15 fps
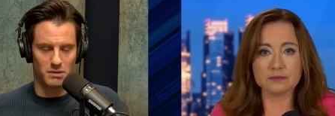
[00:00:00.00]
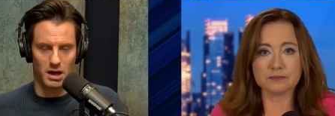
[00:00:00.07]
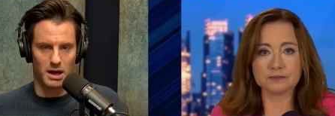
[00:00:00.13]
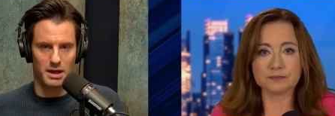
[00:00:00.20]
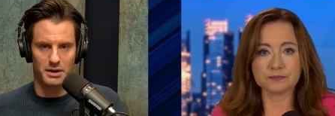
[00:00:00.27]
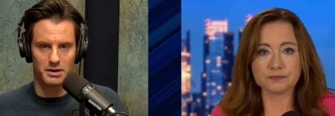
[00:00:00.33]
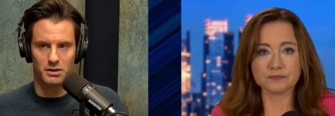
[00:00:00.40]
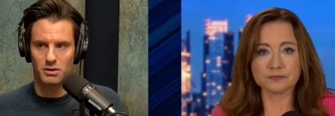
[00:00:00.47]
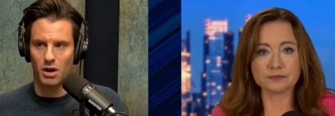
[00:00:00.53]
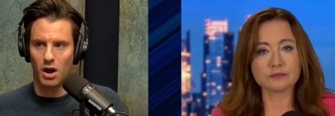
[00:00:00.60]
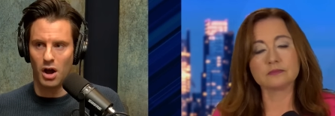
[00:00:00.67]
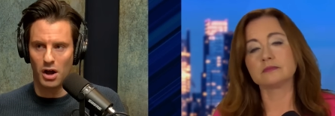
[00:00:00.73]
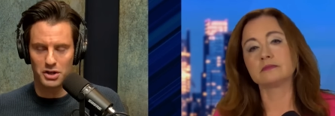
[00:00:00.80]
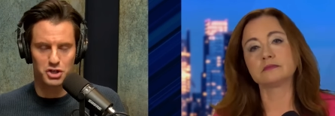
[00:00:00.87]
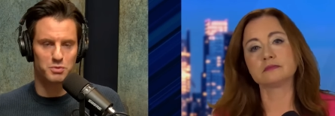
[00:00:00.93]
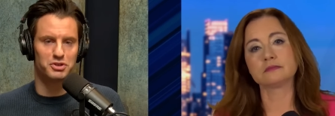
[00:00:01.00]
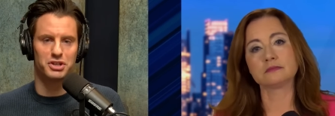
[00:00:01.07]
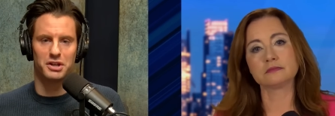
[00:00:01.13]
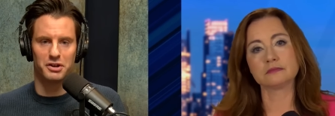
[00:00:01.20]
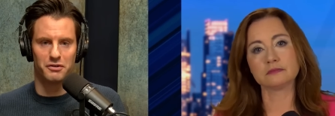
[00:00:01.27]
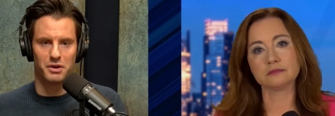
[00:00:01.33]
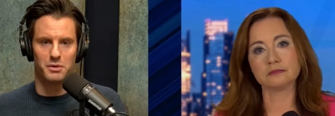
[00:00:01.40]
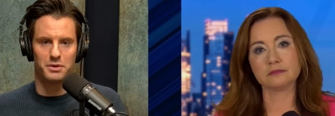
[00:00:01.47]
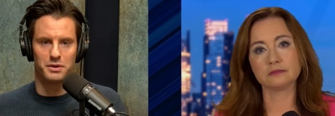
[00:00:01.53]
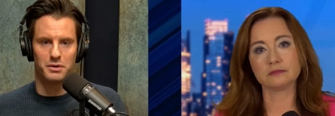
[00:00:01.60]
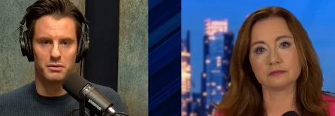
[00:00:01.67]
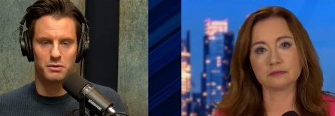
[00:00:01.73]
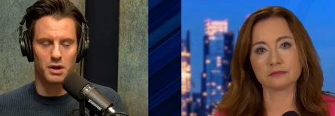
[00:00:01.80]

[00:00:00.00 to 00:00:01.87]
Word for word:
Speaker 1: I 100% agree with you.